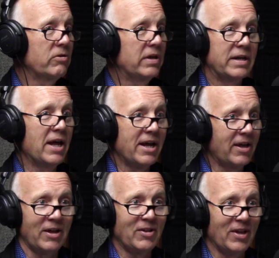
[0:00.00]
than
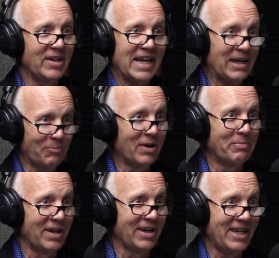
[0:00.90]
any one
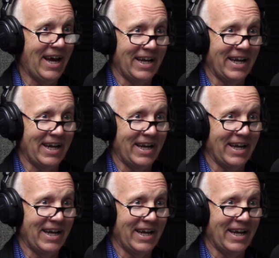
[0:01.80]
meal a day.